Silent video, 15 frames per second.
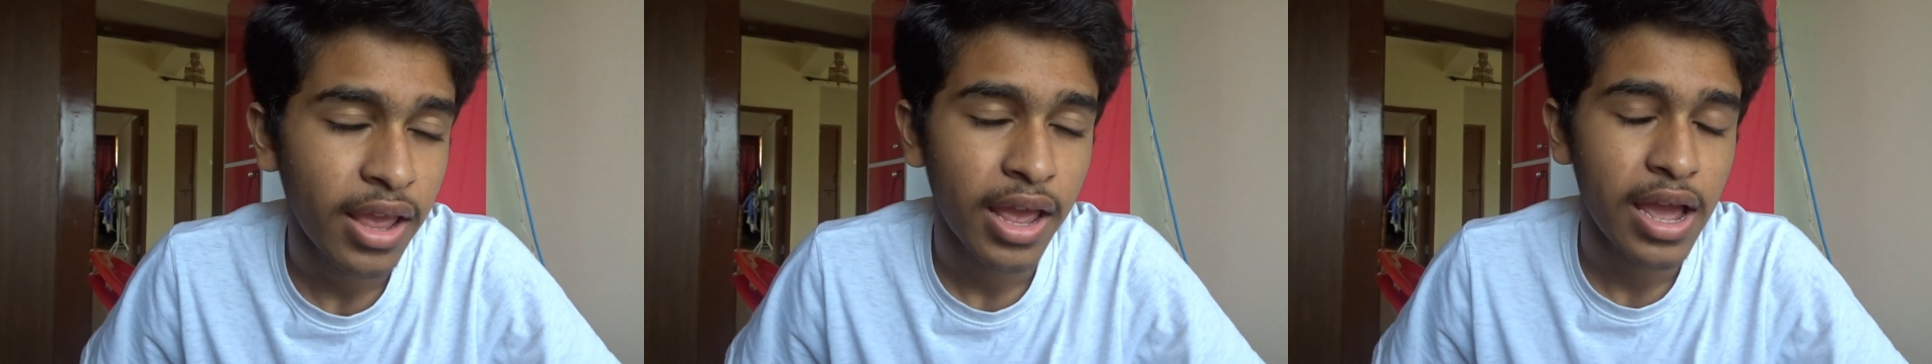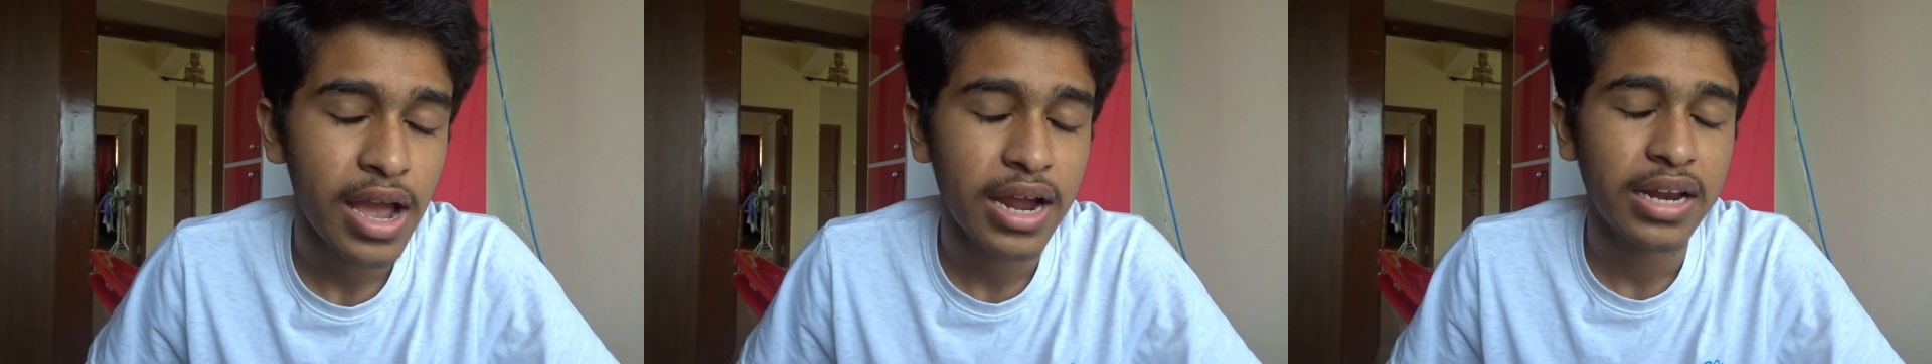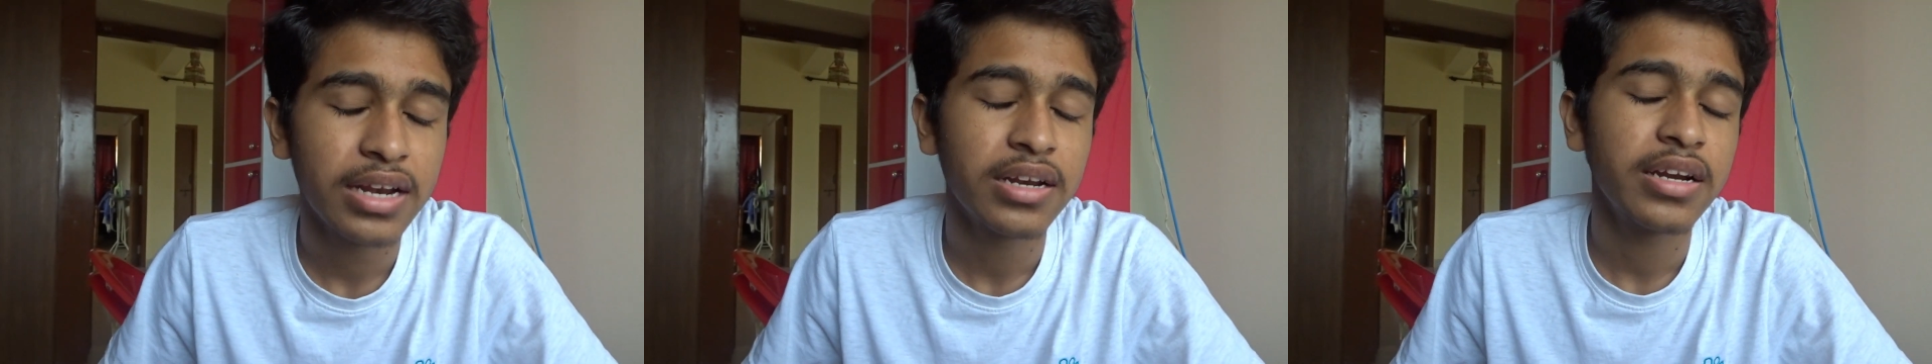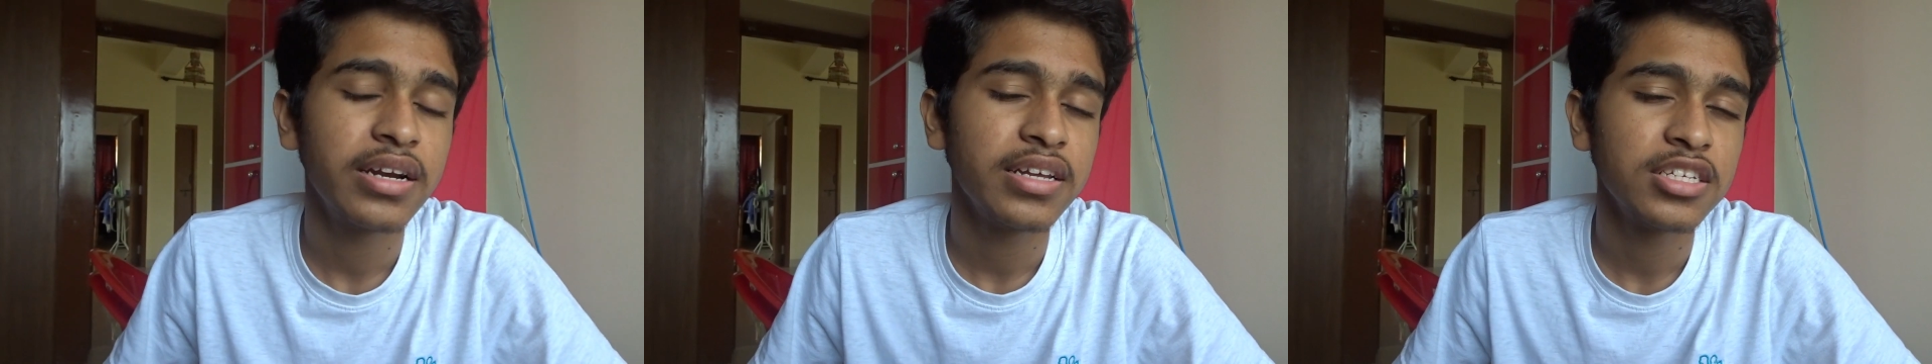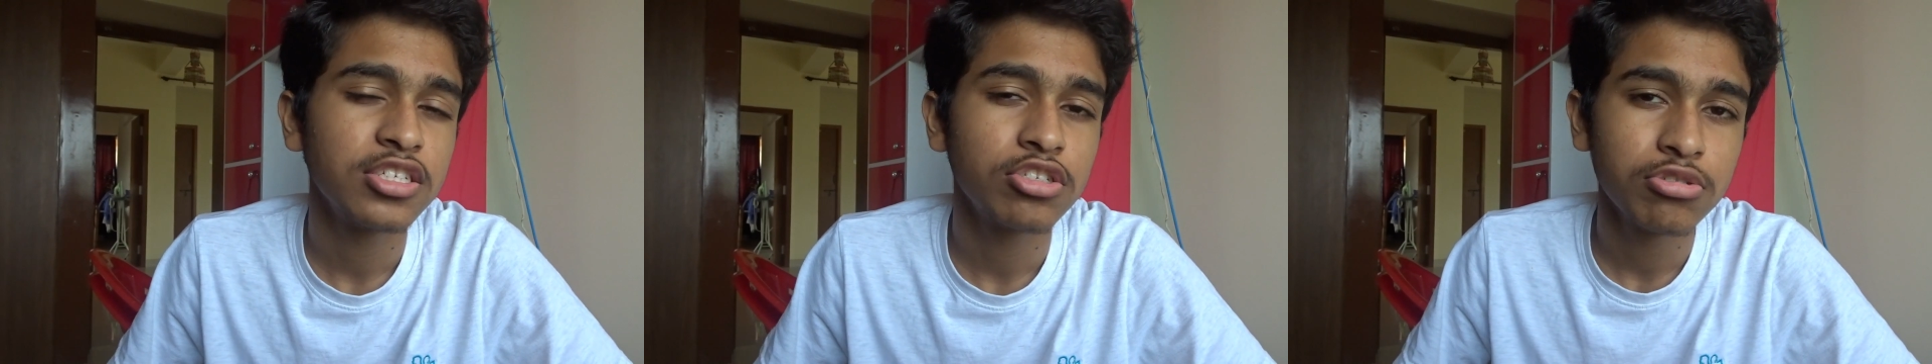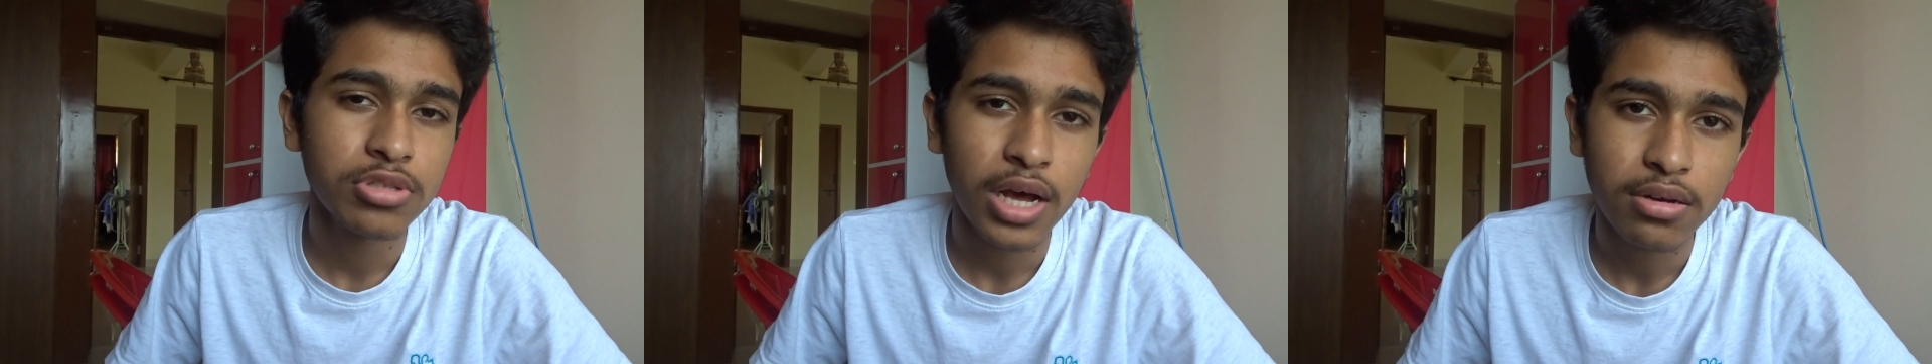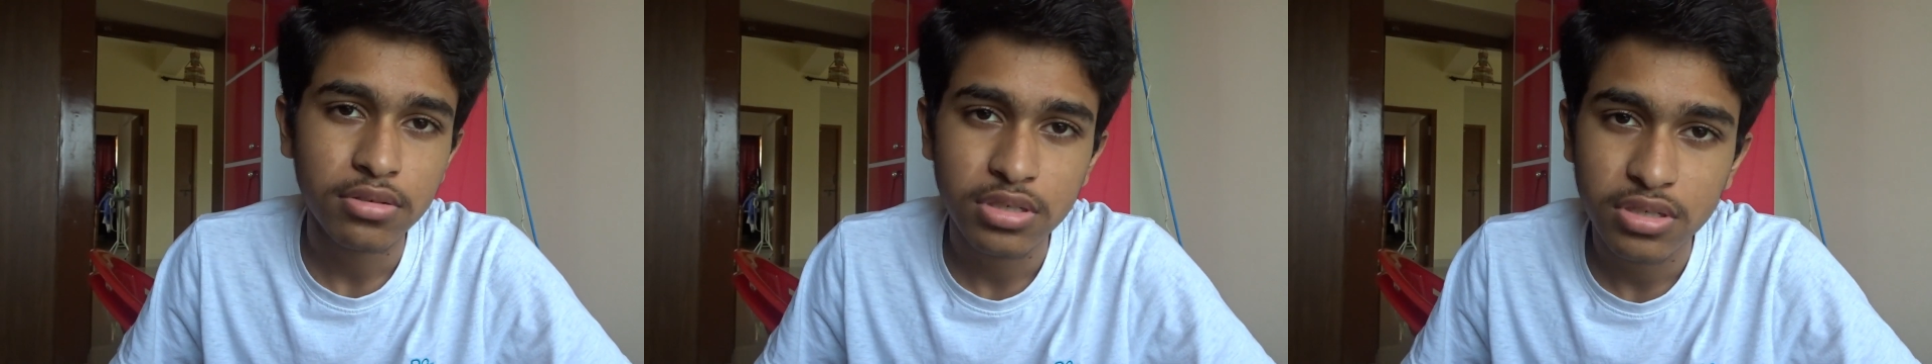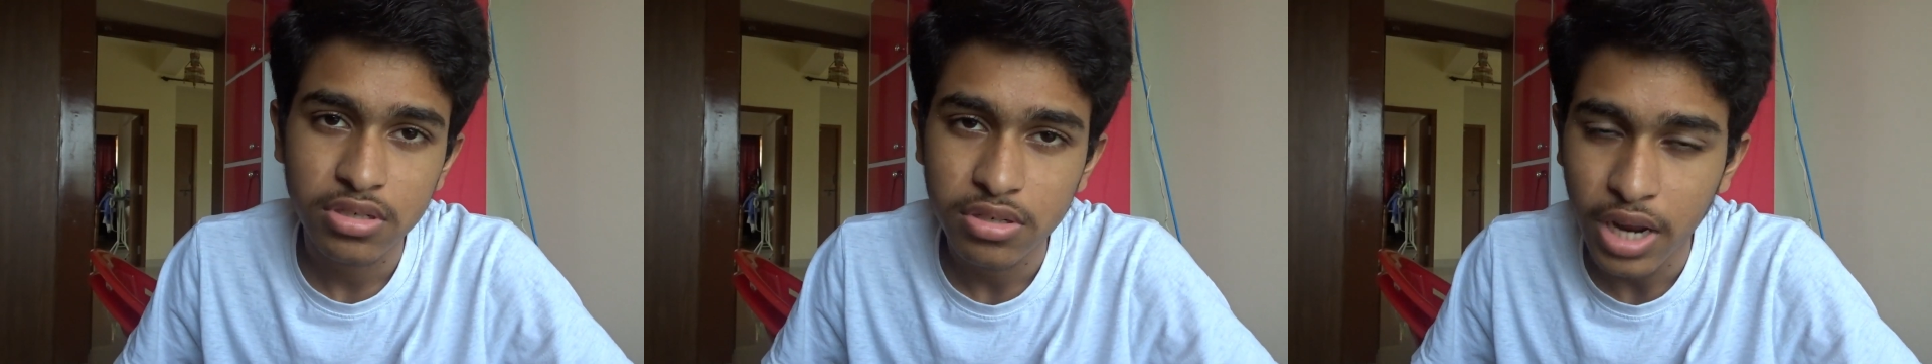and it is
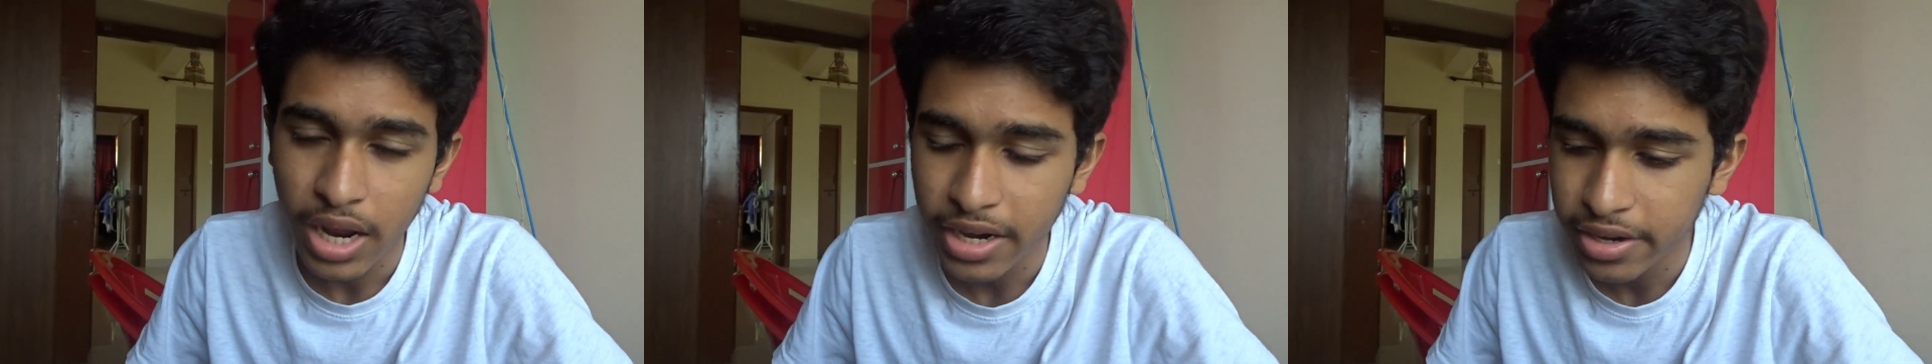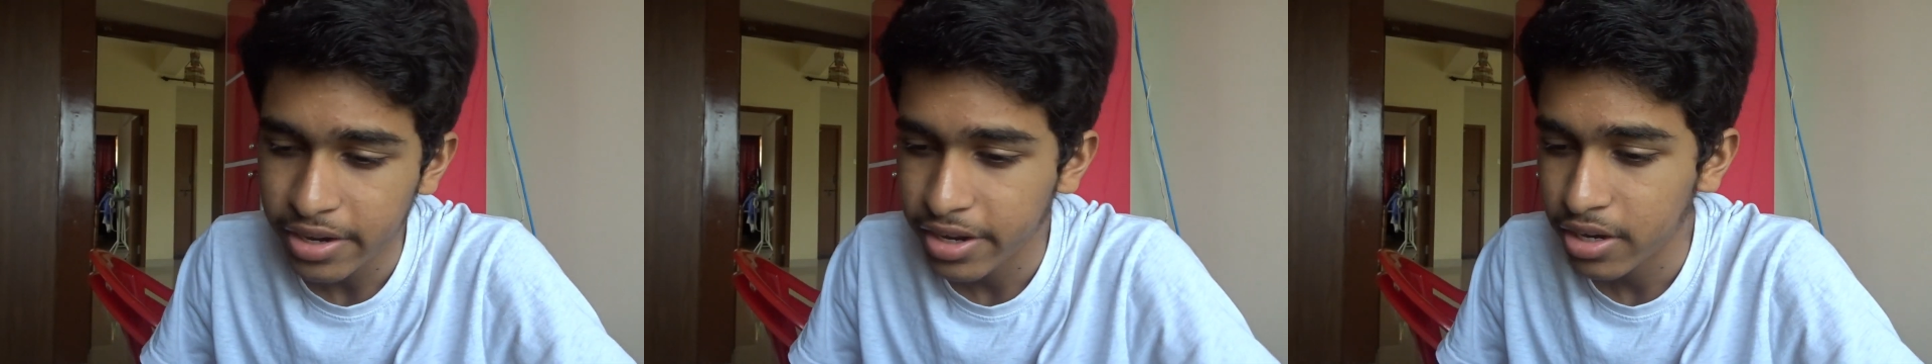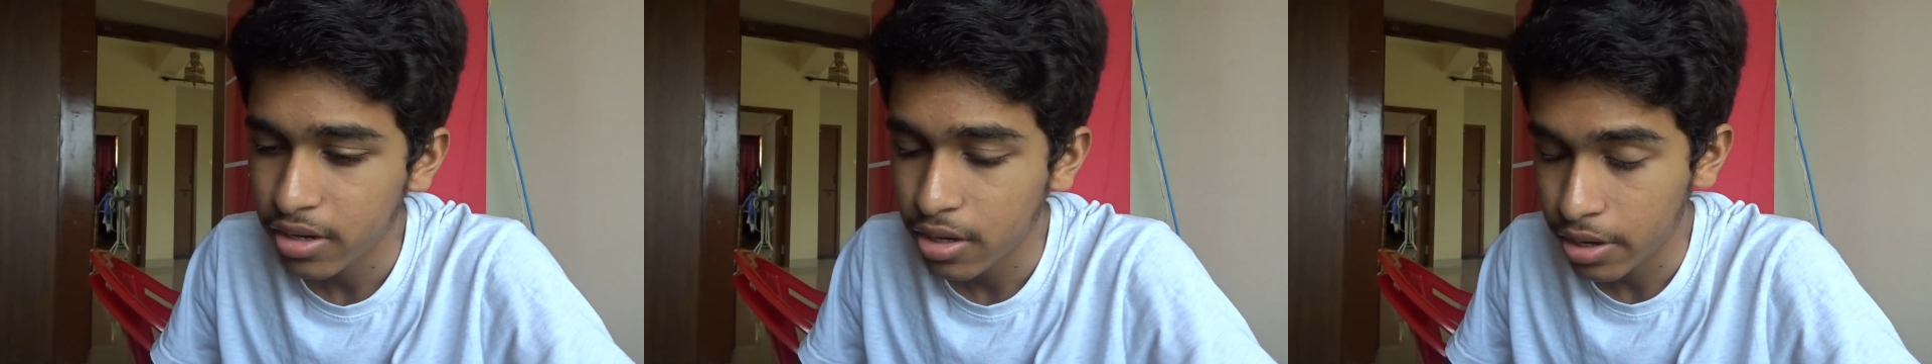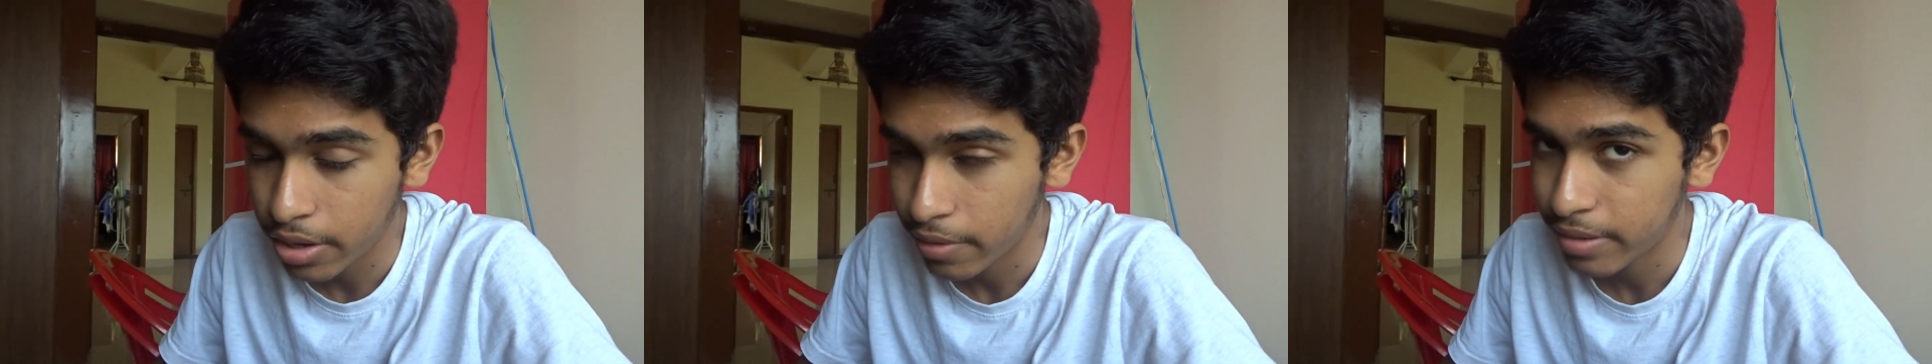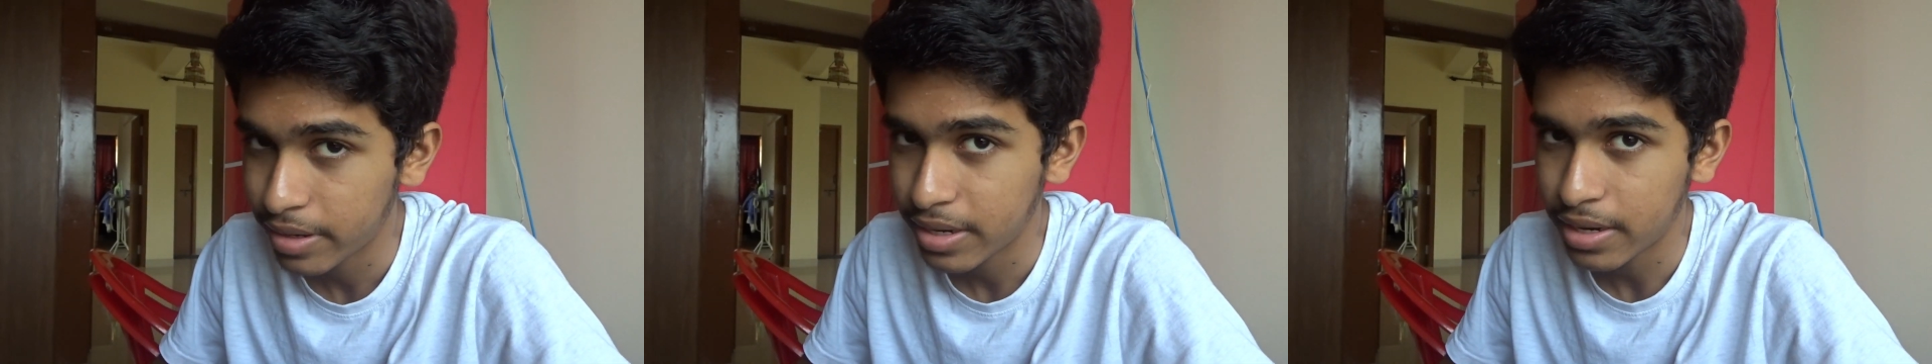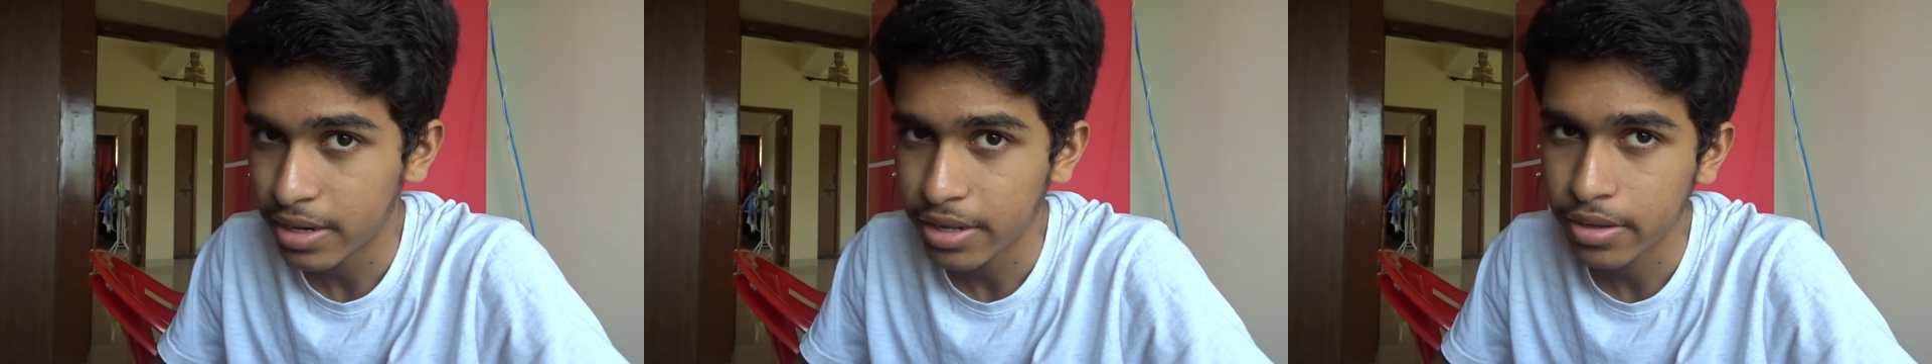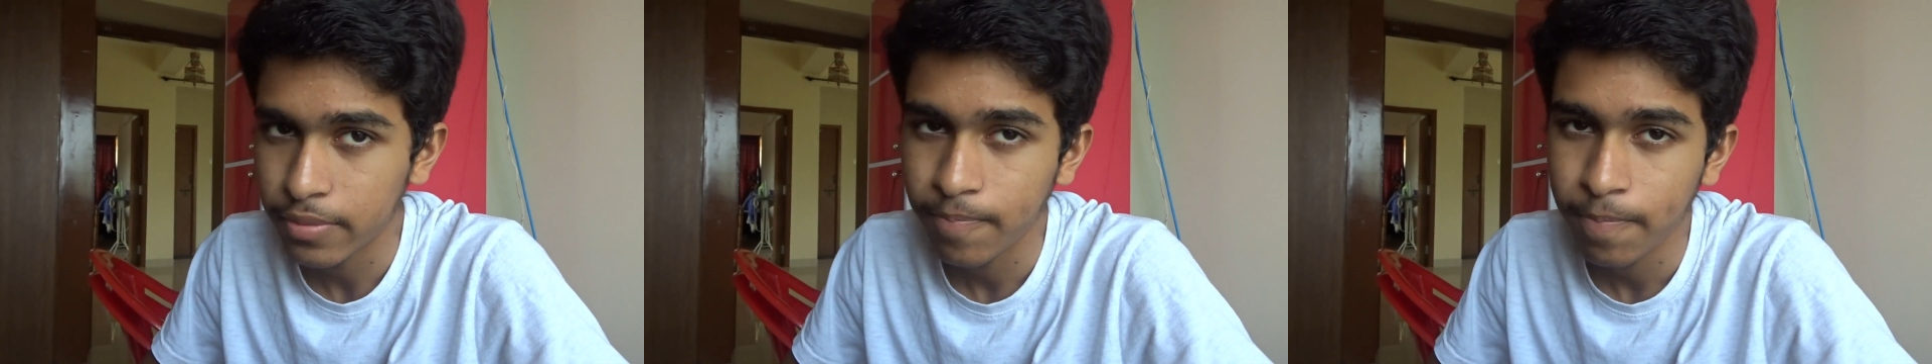2019 currently.